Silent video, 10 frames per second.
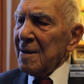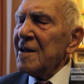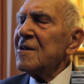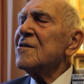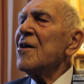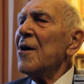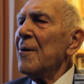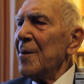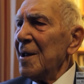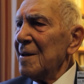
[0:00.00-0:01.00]

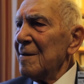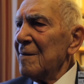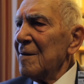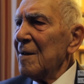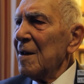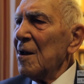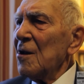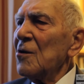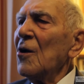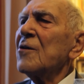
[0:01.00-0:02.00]
determined
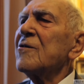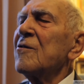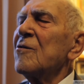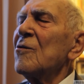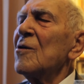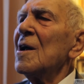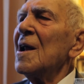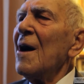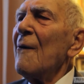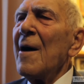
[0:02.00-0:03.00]
not to
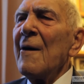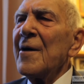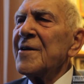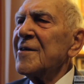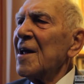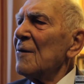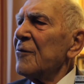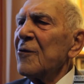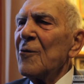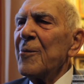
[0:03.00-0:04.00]
allow
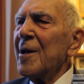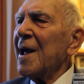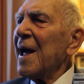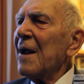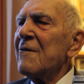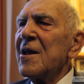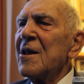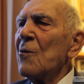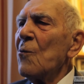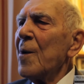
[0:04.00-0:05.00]
ourselves to be
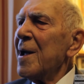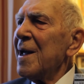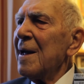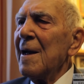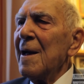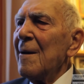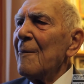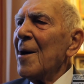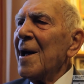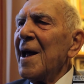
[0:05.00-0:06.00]
carried away
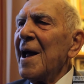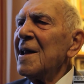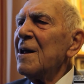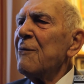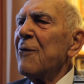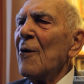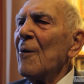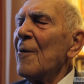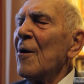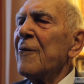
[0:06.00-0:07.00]
by any
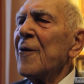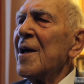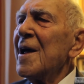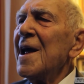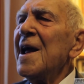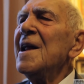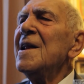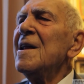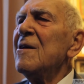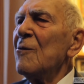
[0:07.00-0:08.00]
form of
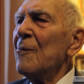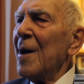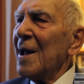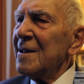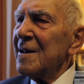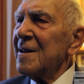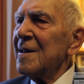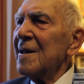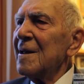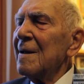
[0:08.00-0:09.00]

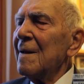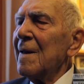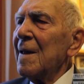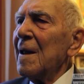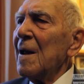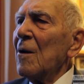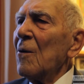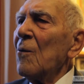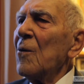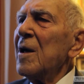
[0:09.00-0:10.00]
inhumanity.
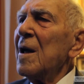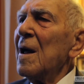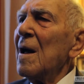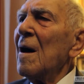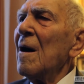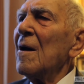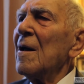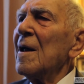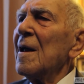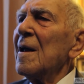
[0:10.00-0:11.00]
We are
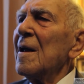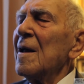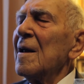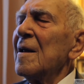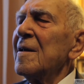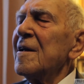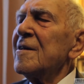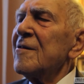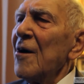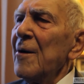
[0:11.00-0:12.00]

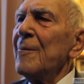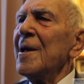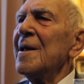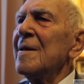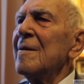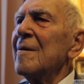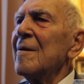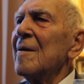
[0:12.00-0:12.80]
determined